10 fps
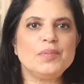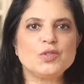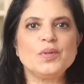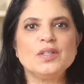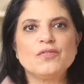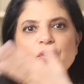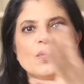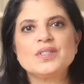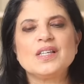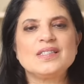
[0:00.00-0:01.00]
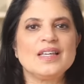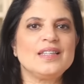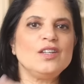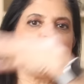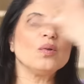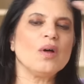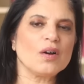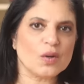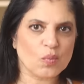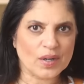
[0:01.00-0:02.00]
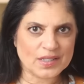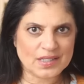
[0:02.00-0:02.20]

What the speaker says: between the folks that said they no longer wanted